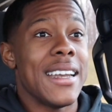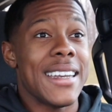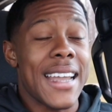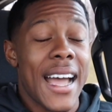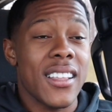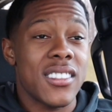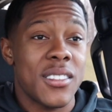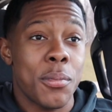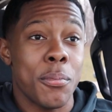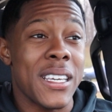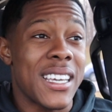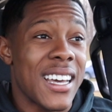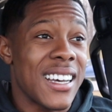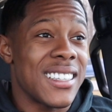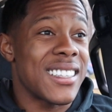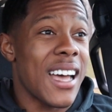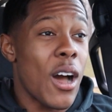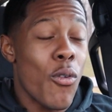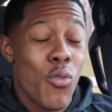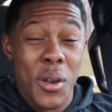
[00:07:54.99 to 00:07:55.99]
not
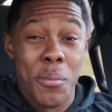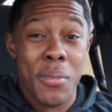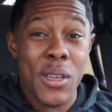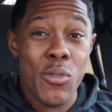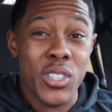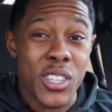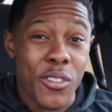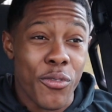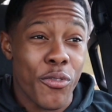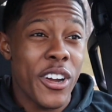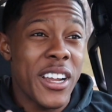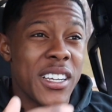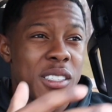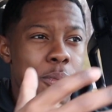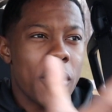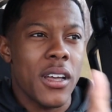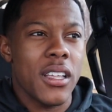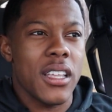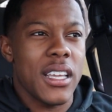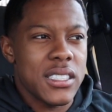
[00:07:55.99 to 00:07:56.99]
because I want to be with the
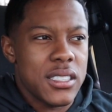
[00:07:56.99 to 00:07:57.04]
friends, but